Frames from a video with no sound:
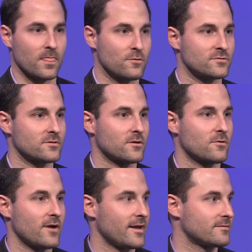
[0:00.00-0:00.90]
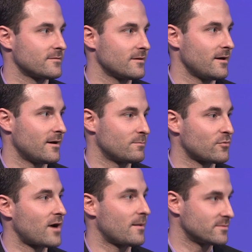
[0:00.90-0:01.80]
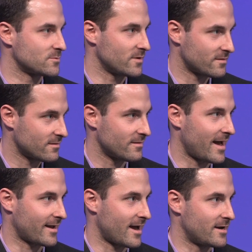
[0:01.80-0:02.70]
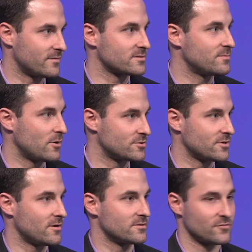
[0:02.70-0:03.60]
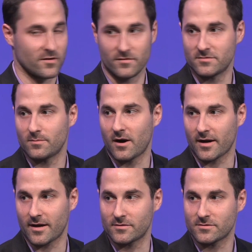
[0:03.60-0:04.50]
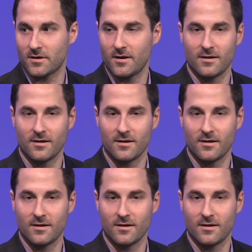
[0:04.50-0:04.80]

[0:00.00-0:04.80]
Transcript: There's great problems with that kind of exposure, derivatives markets.